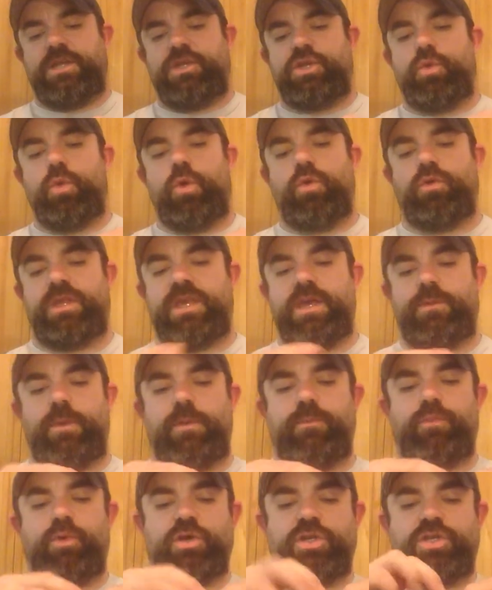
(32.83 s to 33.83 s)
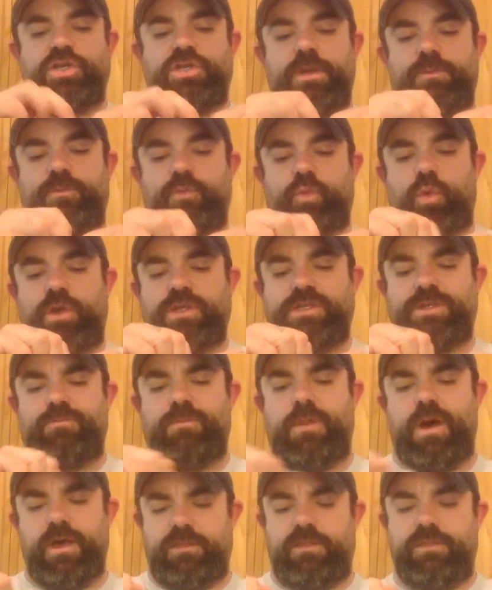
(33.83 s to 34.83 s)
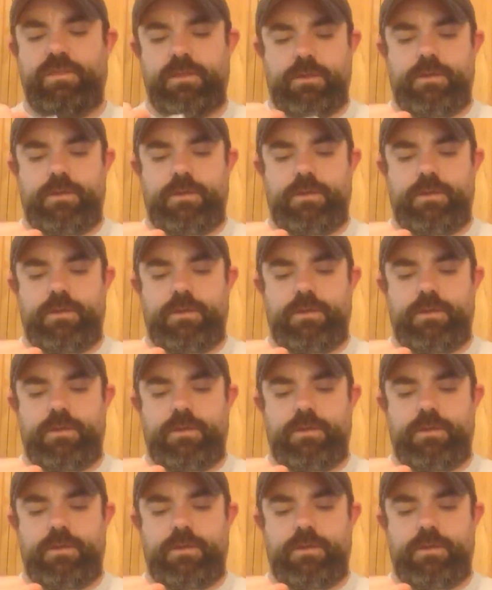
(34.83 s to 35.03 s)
do only get my books shipped once a month.